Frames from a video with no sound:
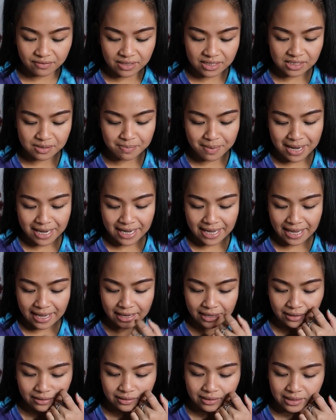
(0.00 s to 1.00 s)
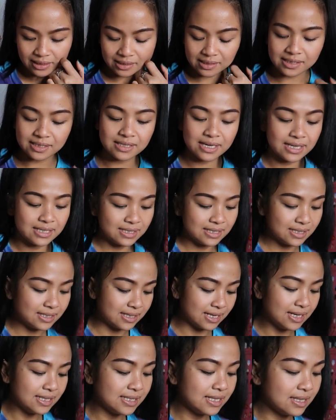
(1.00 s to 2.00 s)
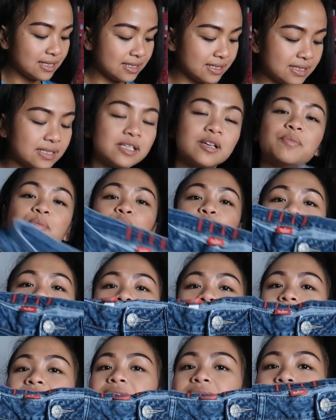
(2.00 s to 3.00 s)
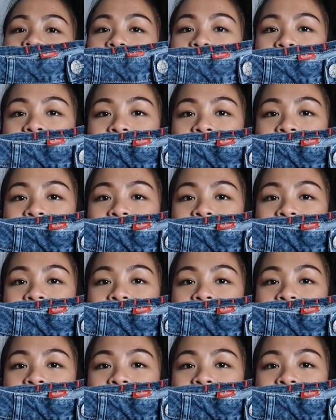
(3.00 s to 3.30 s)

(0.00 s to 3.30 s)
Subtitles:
Is by L in a size 6, and this is capris,